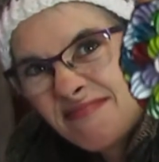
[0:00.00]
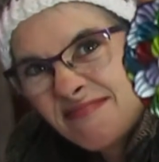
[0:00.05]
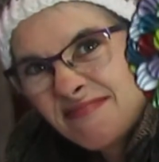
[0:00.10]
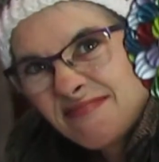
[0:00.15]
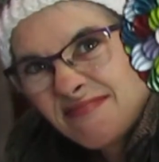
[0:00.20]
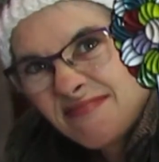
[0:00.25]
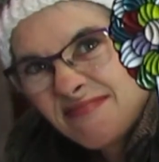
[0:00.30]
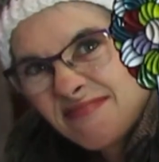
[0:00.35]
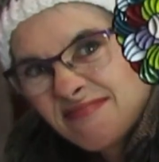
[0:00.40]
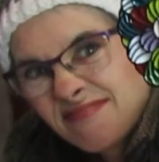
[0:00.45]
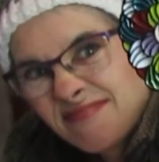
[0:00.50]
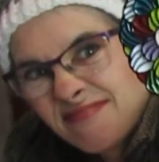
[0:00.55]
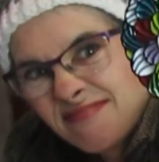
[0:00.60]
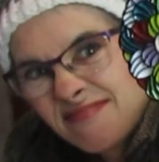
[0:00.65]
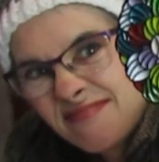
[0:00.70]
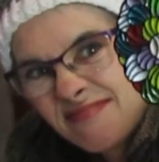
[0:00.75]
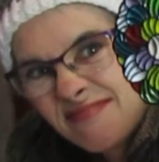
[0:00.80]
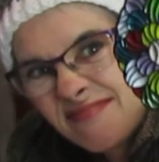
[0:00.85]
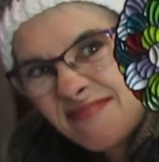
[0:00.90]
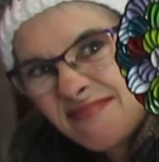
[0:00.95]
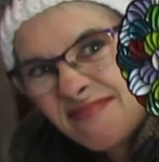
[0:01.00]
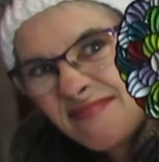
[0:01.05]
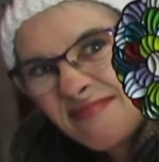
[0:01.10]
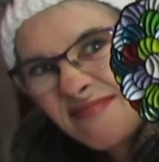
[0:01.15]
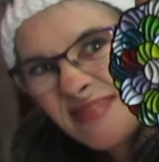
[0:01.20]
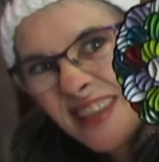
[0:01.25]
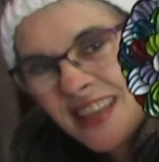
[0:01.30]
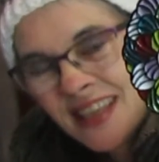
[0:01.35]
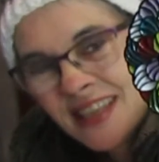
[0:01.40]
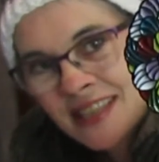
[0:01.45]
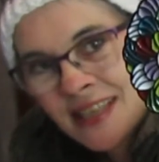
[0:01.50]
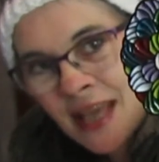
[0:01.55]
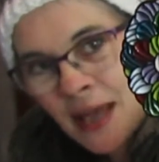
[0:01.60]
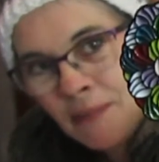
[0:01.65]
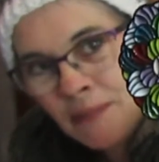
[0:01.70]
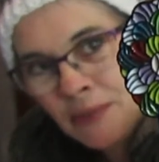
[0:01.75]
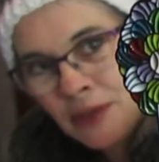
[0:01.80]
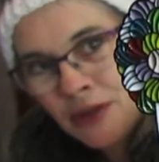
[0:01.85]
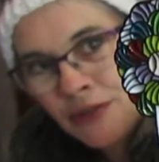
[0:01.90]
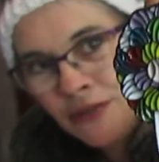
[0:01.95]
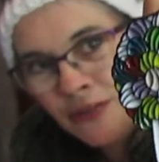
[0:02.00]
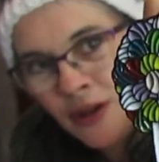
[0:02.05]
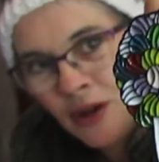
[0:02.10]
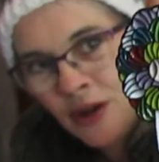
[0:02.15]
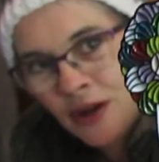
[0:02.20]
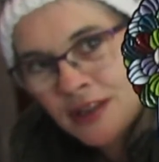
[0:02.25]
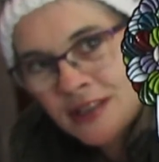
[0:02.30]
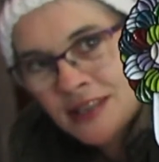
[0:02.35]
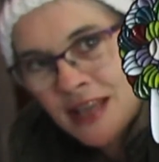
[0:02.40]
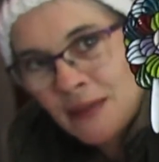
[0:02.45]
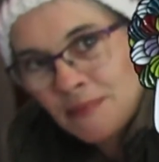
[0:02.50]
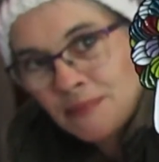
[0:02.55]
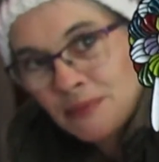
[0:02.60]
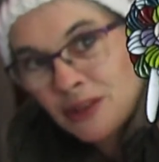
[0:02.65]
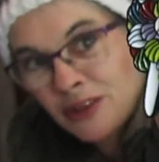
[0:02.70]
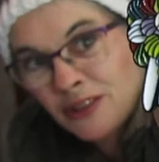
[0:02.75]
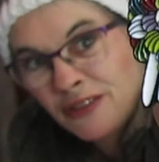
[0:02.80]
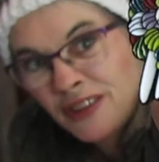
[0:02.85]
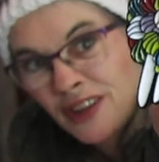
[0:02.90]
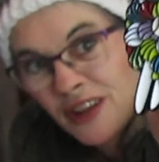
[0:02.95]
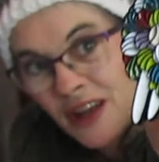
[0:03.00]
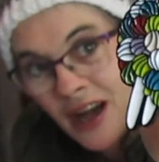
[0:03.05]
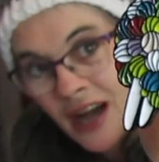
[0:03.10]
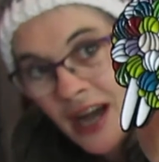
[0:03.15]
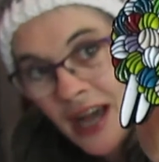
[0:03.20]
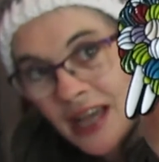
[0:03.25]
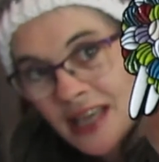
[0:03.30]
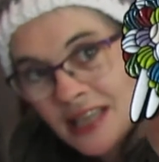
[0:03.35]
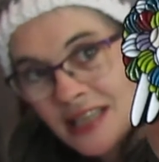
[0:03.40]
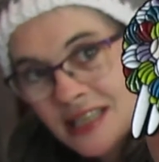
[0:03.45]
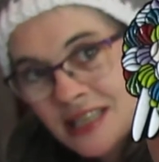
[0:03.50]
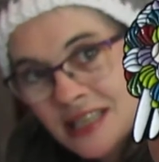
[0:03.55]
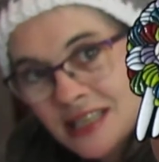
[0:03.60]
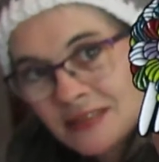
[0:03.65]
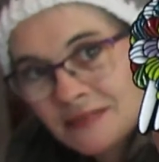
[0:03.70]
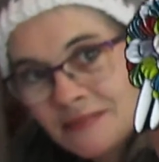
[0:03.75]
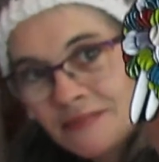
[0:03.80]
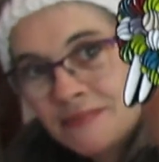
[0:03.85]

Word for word: Yep. Is that beautiful or is that beautiful, guys?